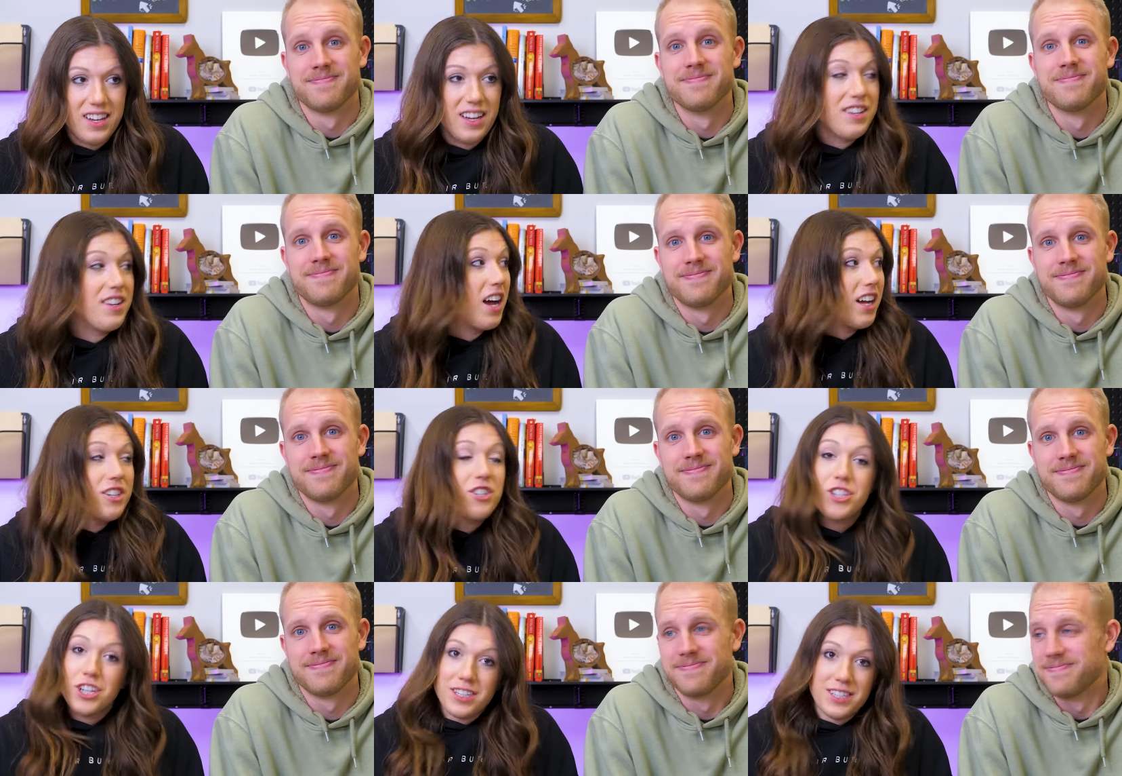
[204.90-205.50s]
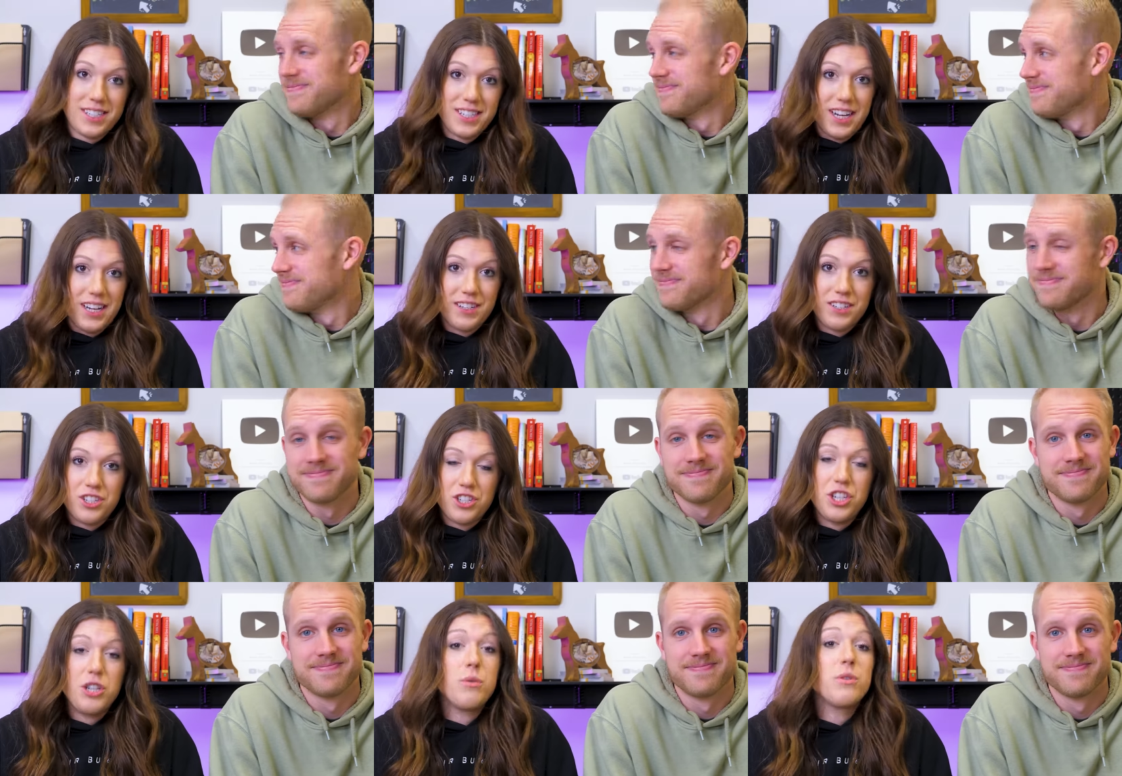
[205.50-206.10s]
Speaker 1: And not just
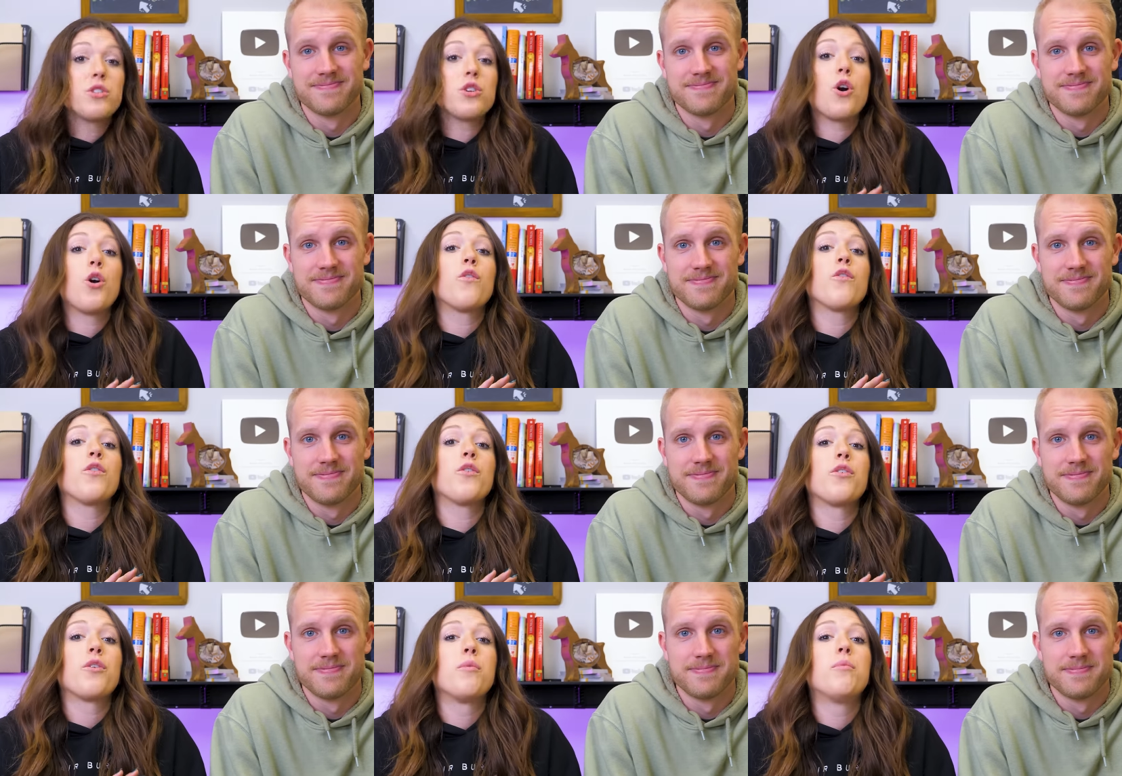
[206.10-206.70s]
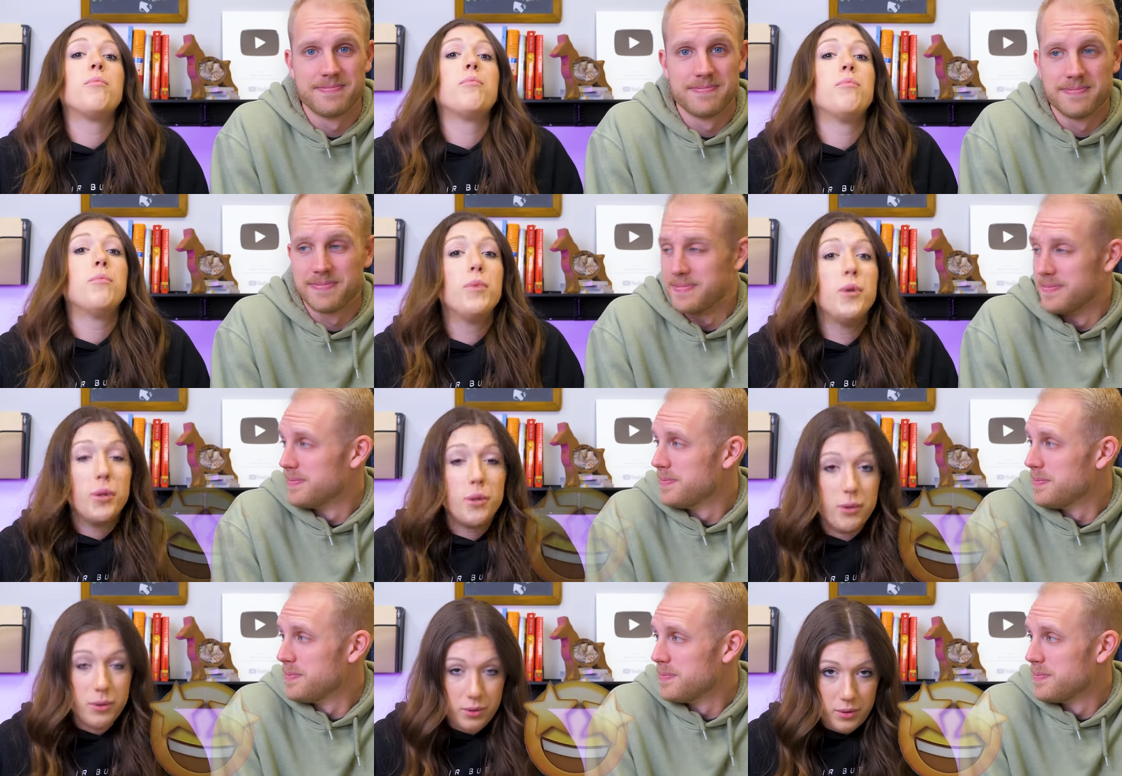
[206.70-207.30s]
yes, she was over the
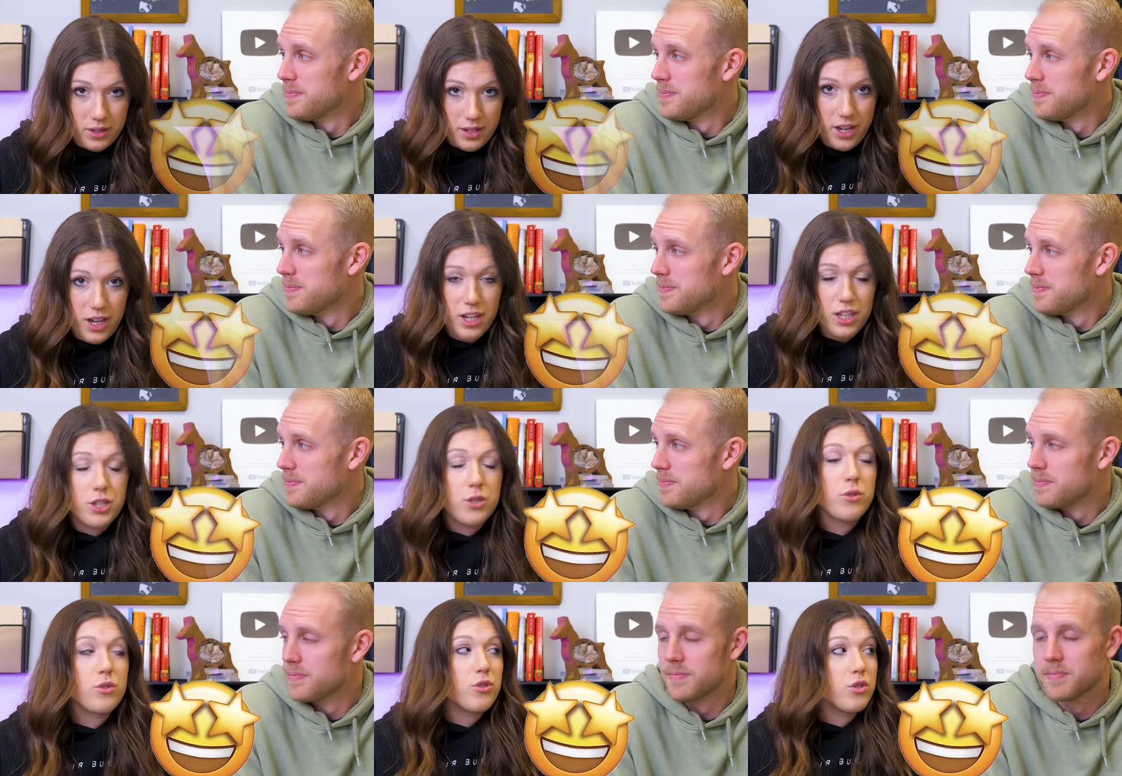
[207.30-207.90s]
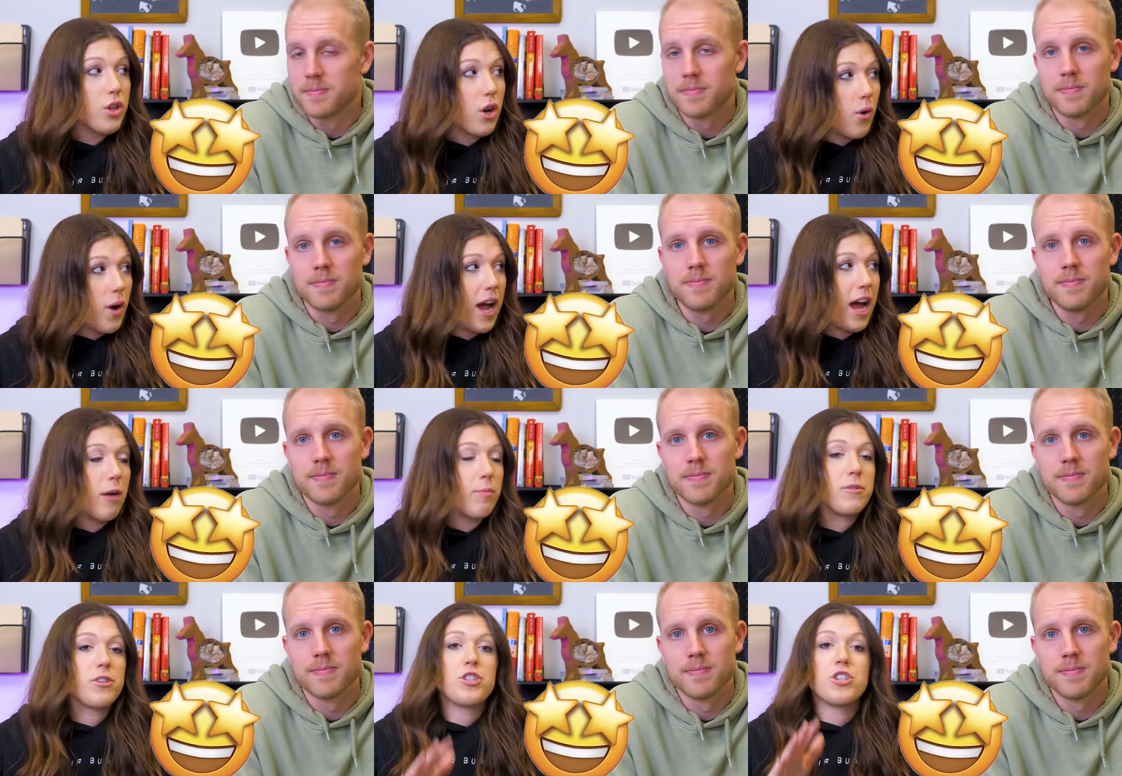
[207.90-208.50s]
moon. She was so
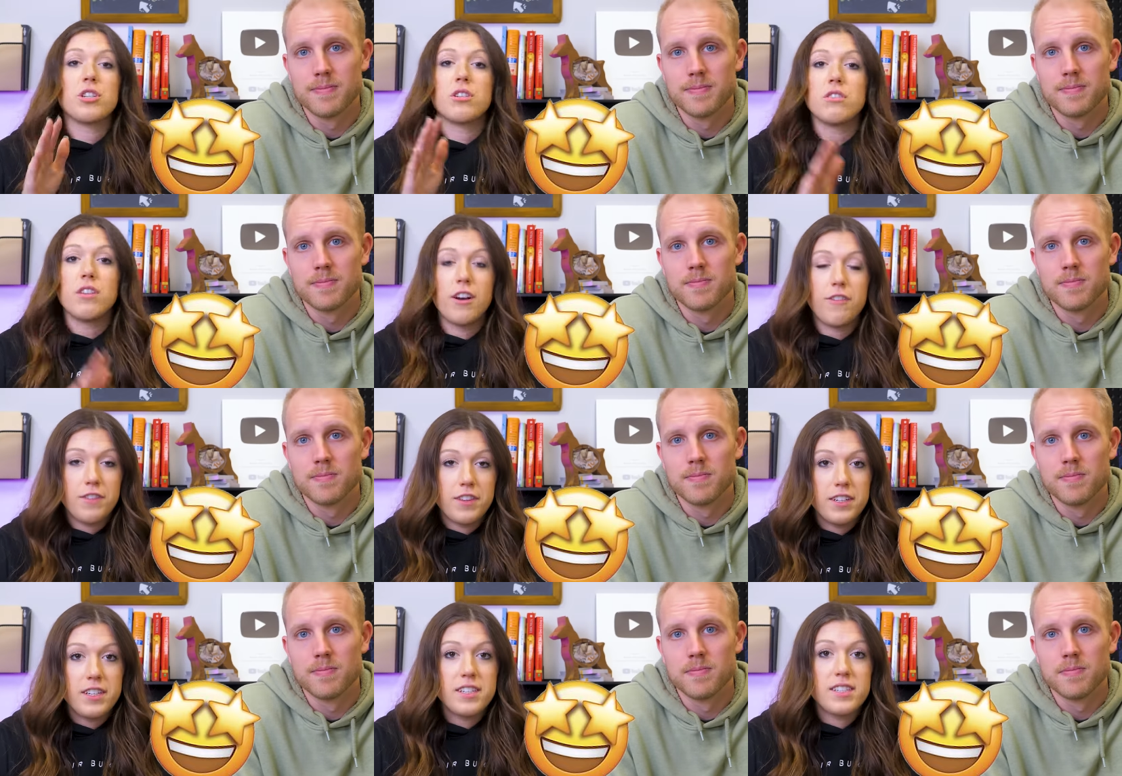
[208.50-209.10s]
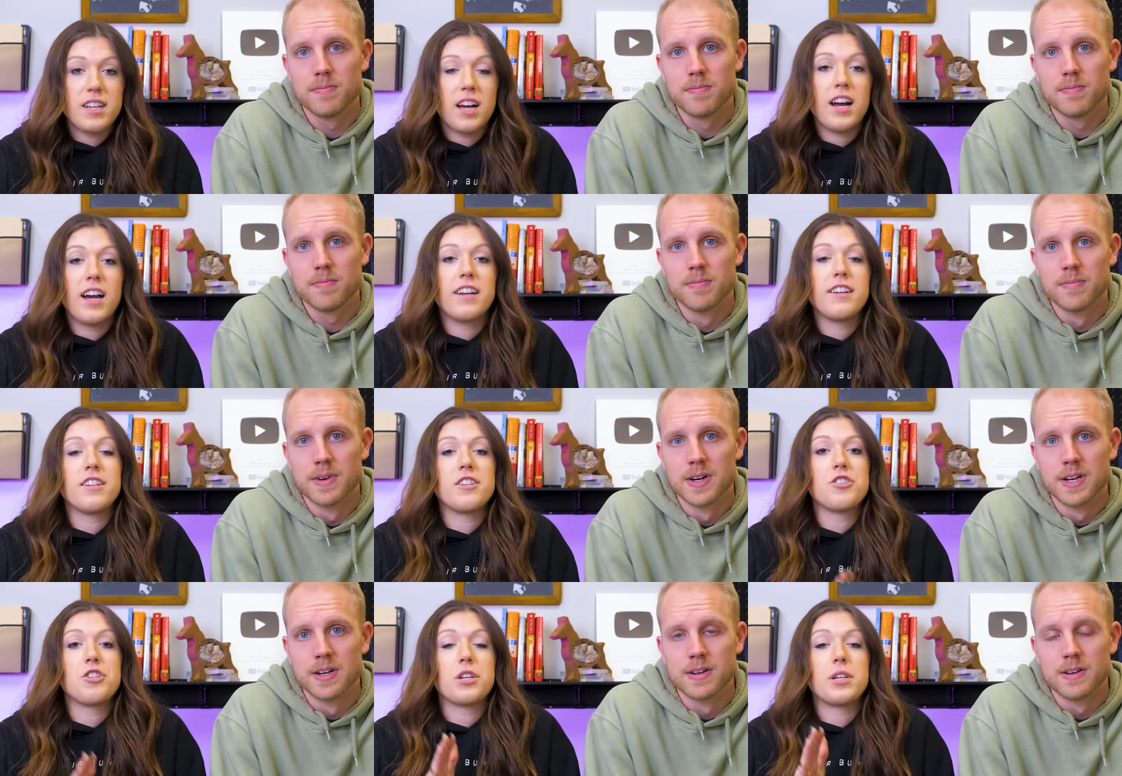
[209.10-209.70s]
happy, she loved the
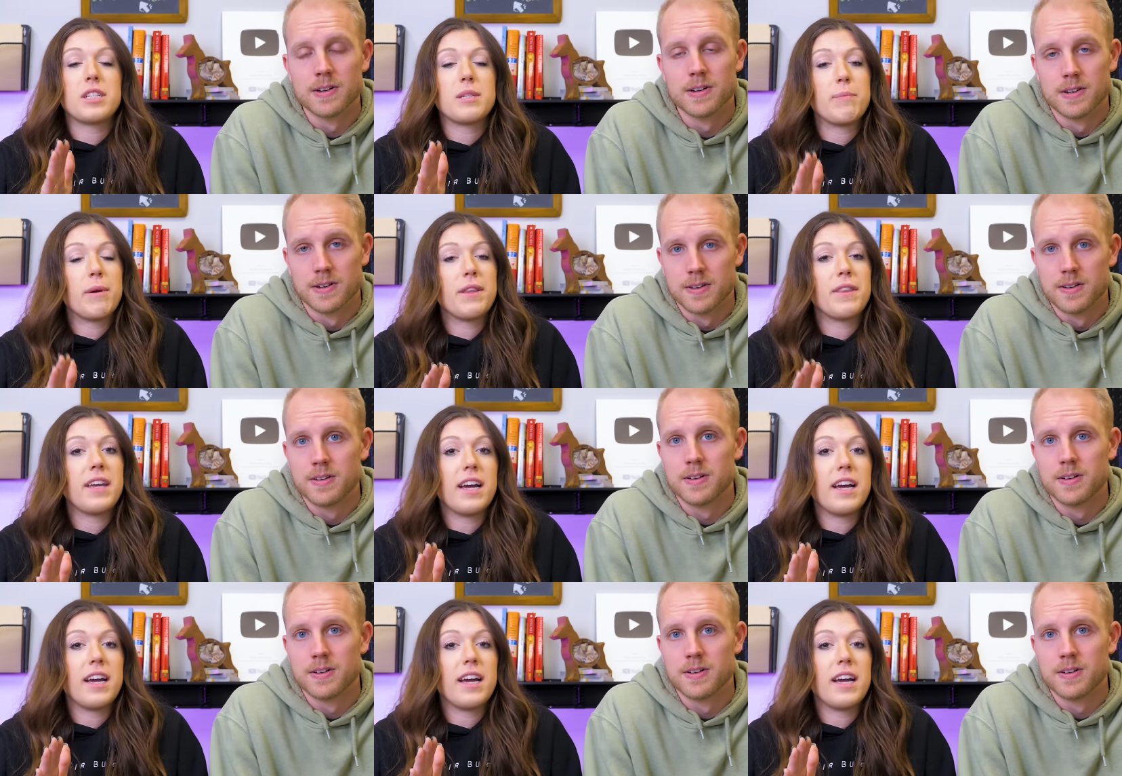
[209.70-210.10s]
design, and she could spend